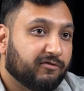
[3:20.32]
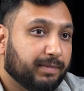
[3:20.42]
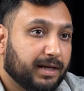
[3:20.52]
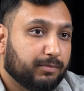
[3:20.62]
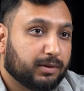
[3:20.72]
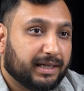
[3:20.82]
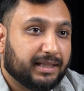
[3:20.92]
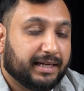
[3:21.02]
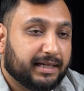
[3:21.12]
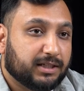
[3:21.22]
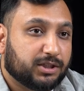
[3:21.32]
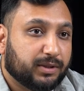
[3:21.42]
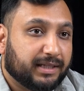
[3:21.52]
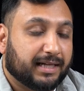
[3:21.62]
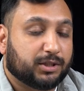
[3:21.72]
of people in the
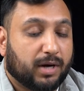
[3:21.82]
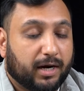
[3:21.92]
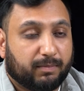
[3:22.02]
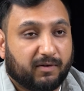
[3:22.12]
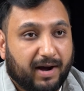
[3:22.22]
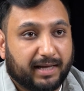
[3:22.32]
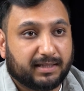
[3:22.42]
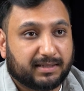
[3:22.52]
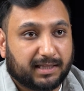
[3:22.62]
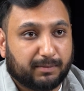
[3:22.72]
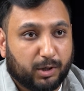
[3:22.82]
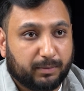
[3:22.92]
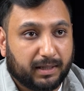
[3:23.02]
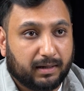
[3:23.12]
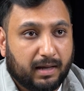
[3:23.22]
industry that try to provide this at the
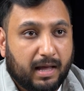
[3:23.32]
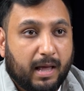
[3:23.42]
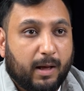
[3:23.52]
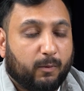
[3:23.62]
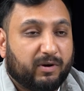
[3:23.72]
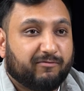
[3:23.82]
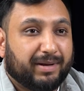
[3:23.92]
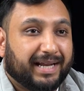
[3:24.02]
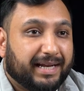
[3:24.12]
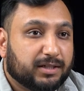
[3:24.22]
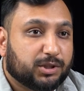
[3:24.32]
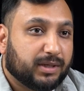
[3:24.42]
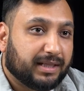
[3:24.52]
moment. We've been industry